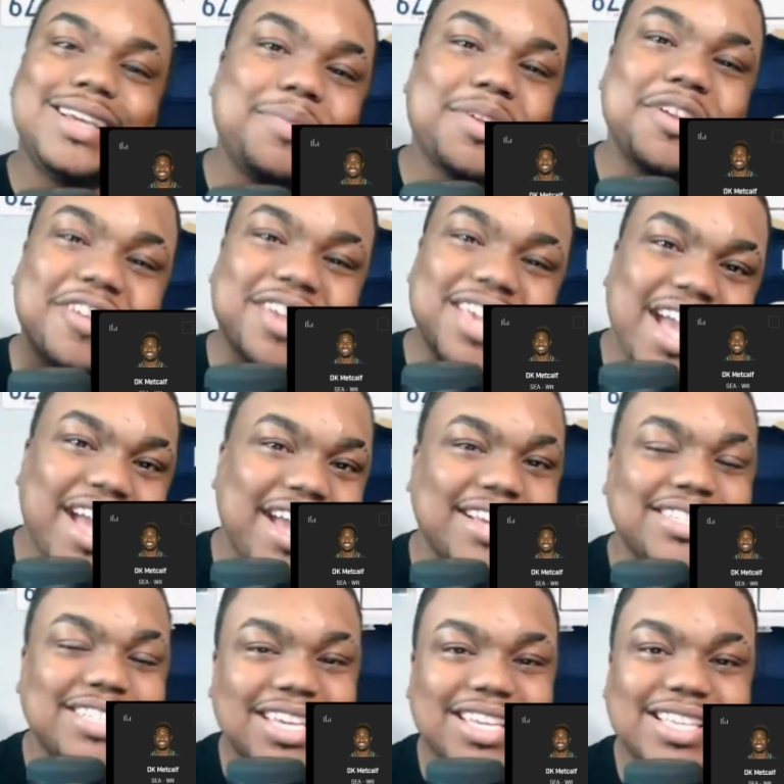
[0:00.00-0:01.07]
double your
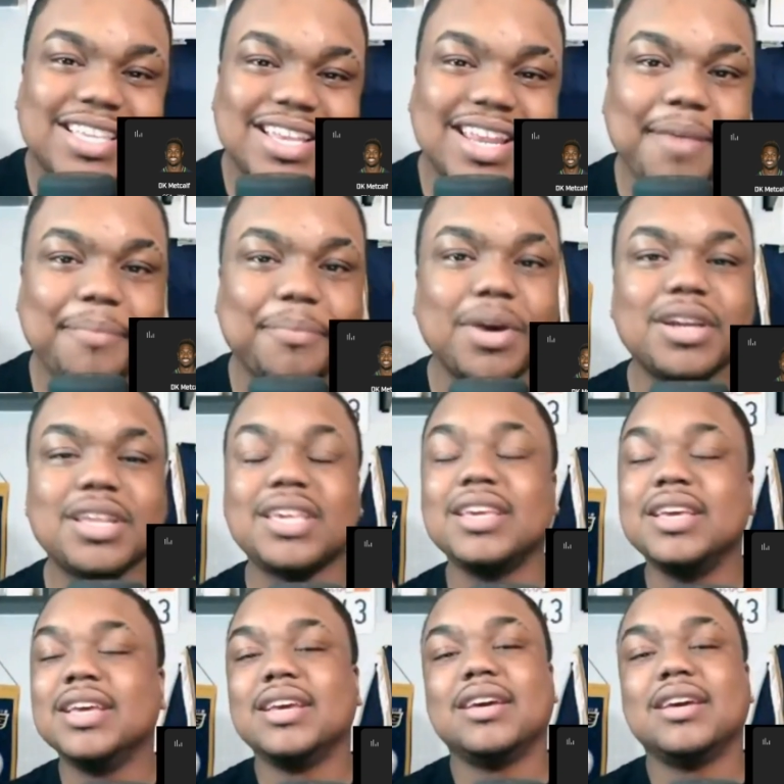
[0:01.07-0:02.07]
cash to get to that money.